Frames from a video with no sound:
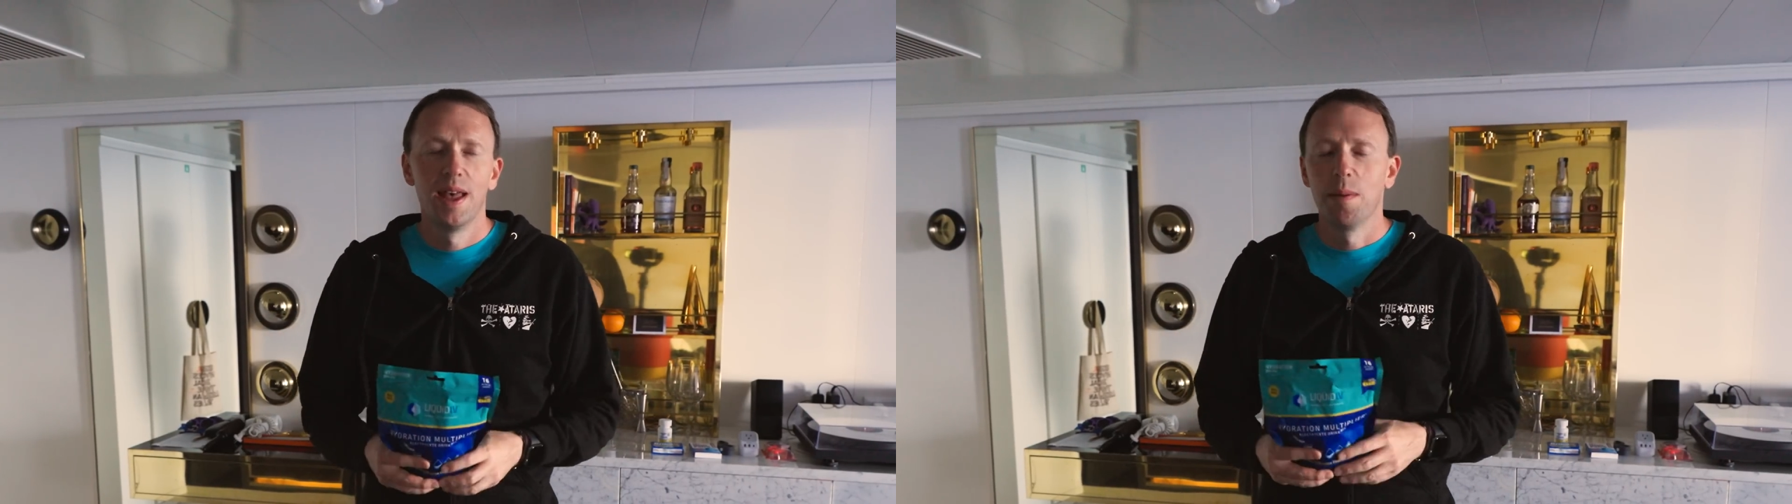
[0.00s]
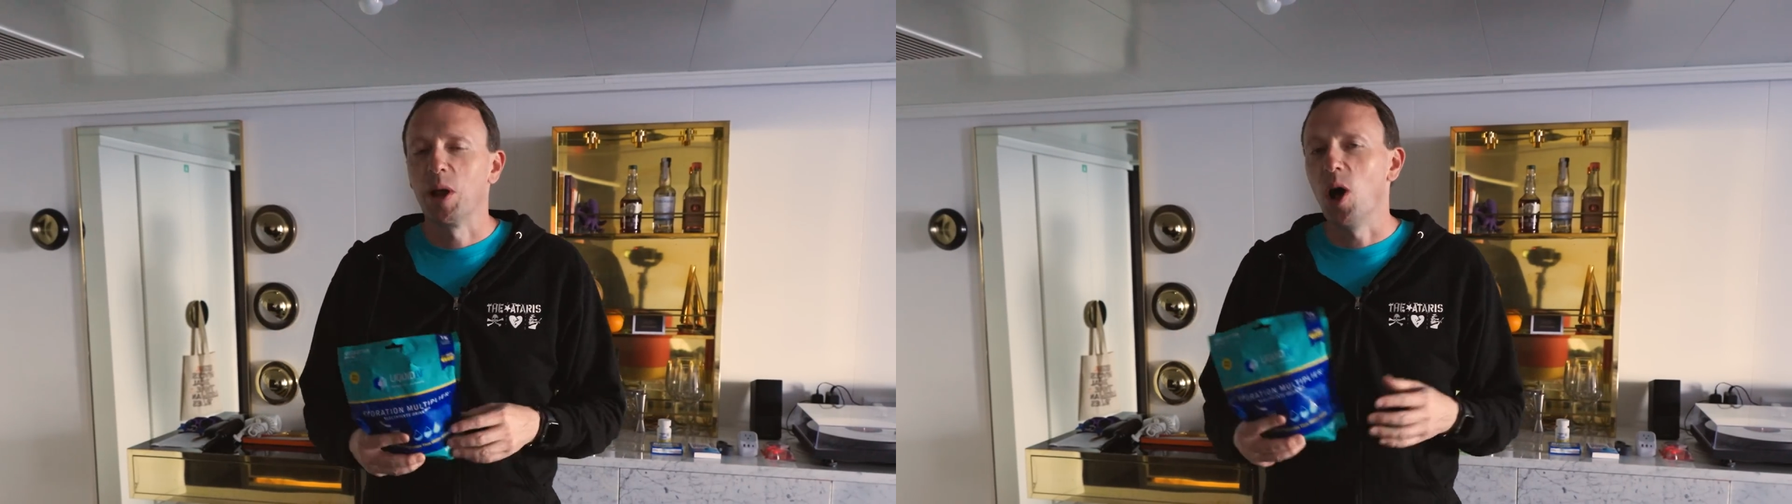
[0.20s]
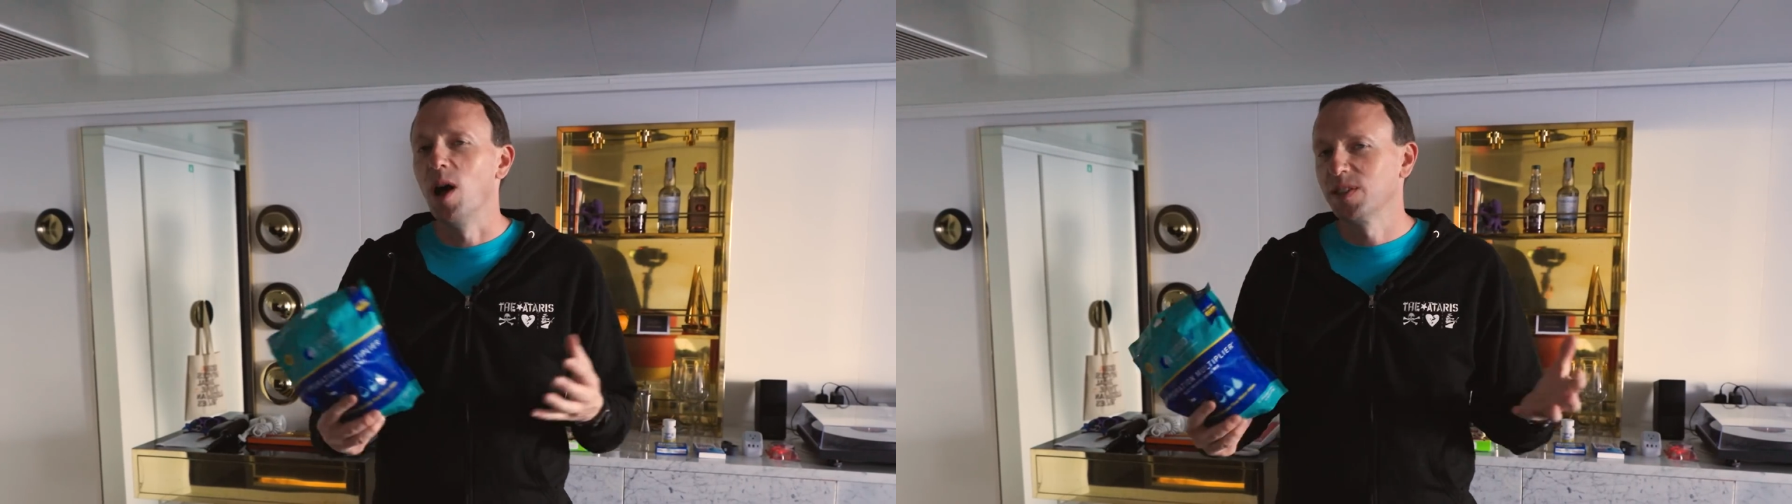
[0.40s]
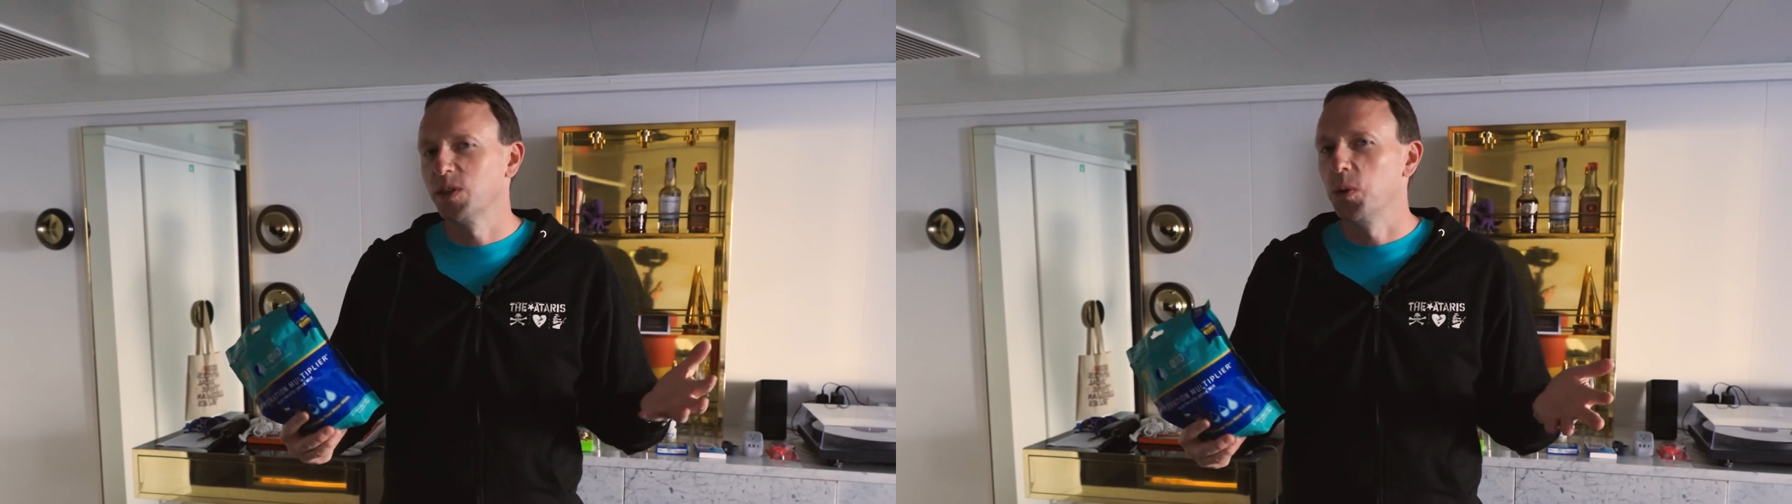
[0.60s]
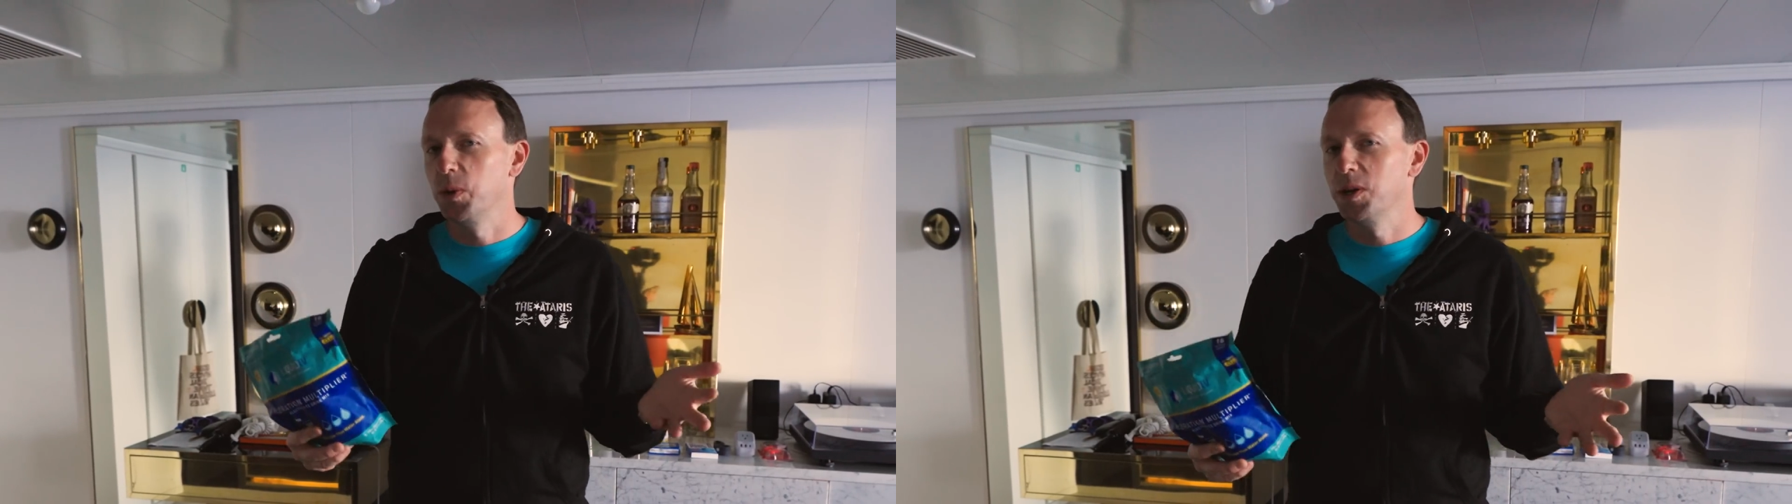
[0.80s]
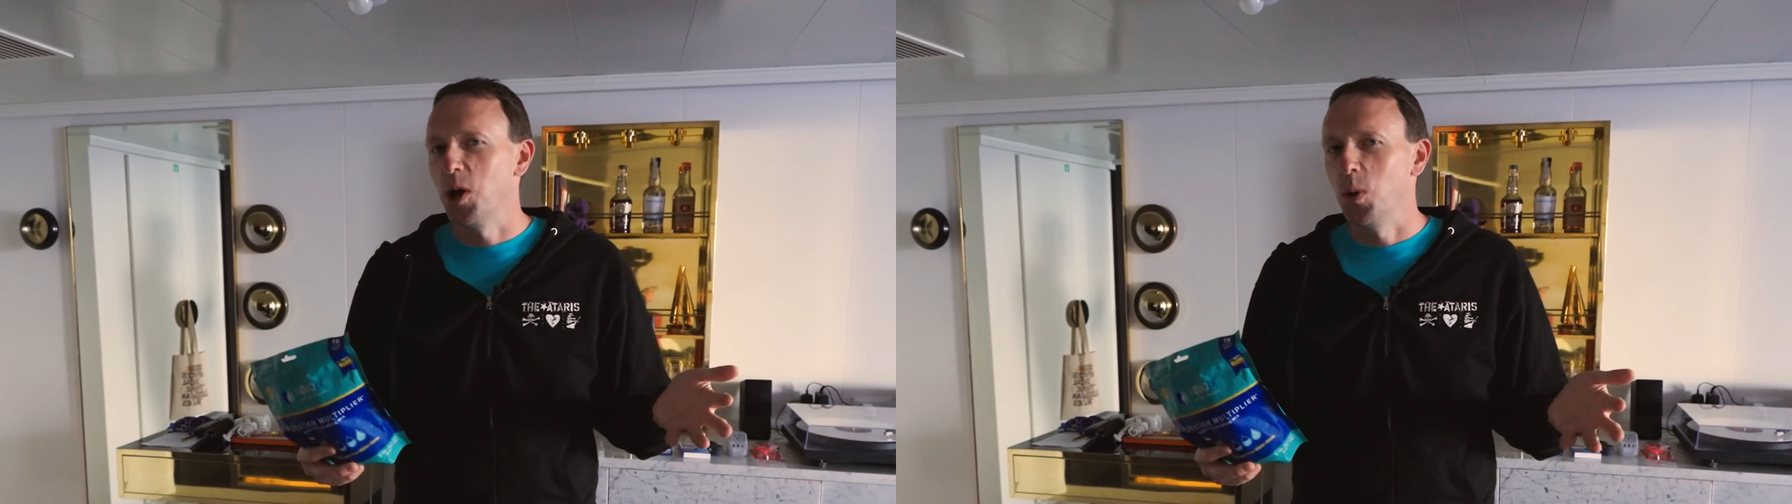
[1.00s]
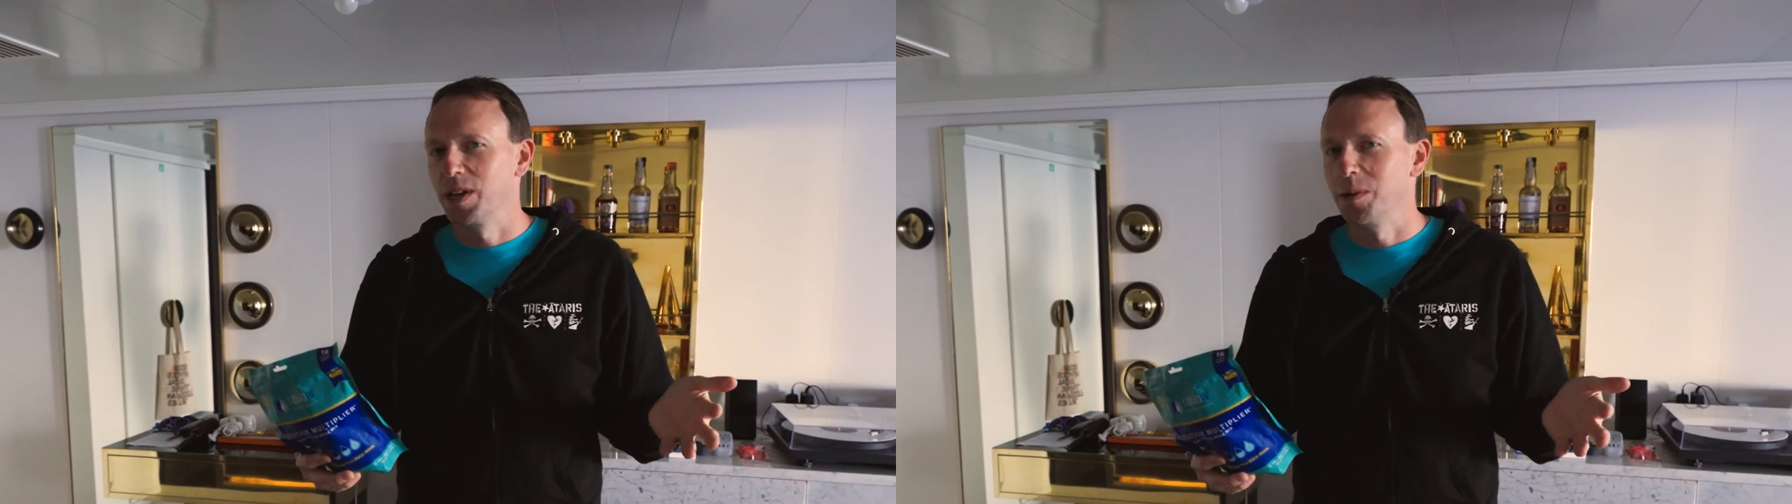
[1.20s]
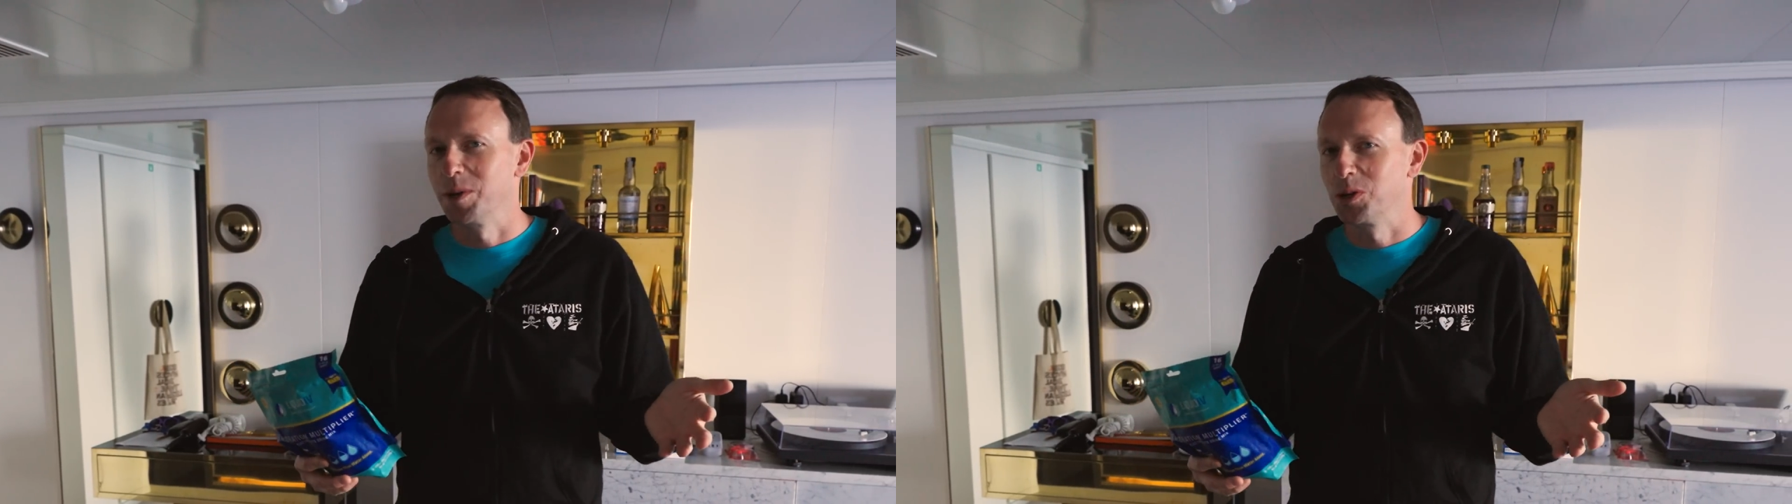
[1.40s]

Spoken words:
but also we know we come on a